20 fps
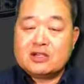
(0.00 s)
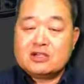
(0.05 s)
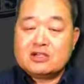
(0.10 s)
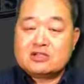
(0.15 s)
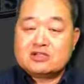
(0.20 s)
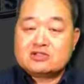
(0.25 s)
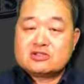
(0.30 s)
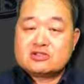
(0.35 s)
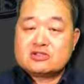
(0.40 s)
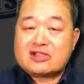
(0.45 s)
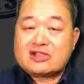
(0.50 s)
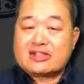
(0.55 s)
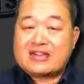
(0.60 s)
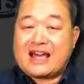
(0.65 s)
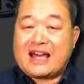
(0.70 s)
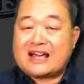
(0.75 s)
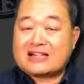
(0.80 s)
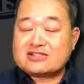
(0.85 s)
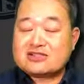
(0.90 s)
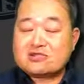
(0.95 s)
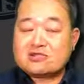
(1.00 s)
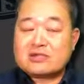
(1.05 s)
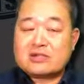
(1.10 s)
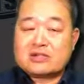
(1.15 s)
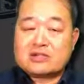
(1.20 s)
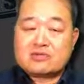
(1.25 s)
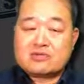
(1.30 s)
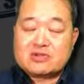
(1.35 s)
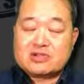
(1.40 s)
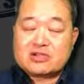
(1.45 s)
So the last
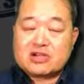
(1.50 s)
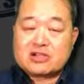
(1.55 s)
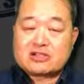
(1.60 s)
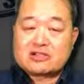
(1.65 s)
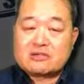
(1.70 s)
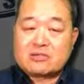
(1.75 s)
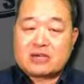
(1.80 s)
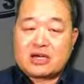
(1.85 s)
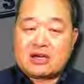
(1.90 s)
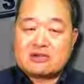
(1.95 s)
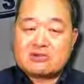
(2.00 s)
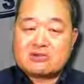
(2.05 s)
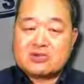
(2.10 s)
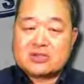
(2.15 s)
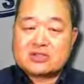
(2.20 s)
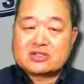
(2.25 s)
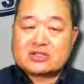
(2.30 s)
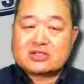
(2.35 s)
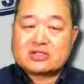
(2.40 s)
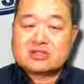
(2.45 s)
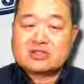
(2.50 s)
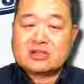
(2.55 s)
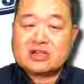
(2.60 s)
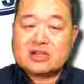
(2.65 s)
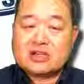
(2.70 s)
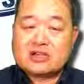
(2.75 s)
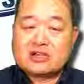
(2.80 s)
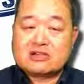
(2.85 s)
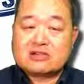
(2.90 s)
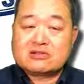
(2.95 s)
one we talked about was
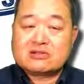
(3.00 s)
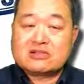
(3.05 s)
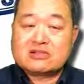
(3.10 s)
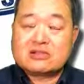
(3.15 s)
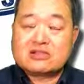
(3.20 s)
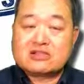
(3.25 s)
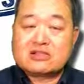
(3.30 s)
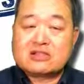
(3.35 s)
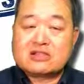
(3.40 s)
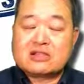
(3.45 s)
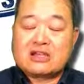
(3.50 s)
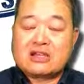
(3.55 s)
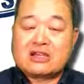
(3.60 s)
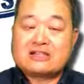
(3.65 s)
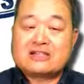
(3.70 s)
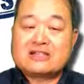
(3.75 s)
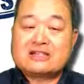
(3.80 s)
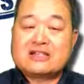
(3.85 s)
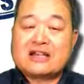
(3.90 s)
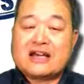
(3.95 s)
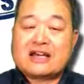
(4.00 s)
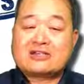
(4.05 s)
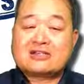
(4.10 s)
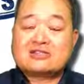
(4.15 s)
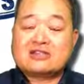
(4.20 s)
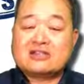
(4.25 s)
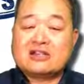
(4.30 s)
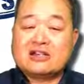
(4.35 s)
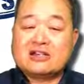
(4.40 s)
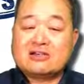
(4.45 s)
the tax
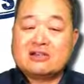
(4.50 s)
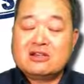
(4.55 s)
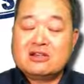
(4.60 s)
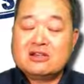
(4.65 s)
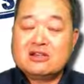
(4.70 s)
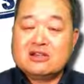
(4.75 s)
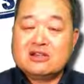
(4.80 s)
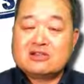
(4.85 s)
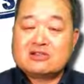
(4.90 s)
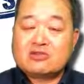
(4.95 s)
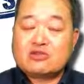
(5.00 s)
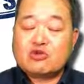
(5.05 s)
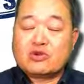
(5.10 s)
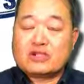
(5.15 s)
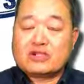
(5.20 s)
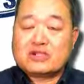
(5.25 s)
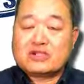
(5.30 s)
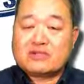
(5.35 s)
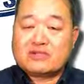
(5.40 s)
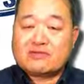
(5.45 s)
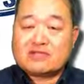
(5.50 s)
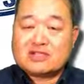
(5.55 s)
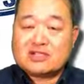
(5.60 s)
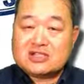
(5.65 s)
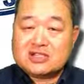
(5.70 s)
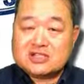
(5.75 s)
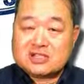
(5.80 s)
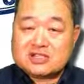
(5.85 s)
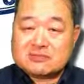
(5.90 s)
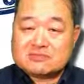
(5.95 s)
cut in
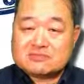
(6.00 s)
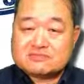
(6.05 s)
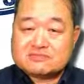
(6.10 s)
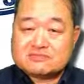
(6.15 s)
2017.